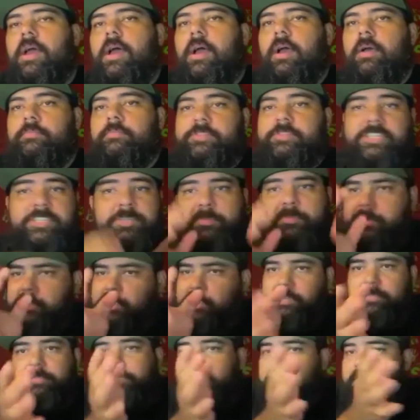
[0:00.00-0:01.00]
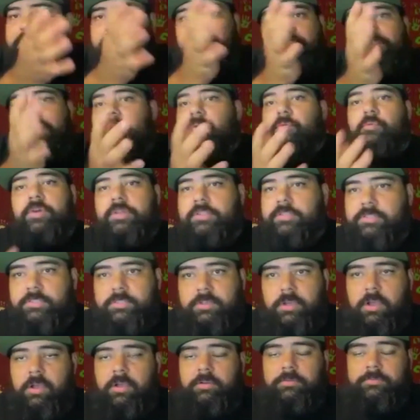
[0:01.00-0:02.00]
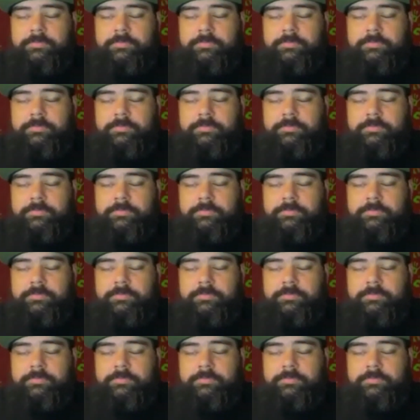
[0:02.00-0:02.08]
just specifically for that one song.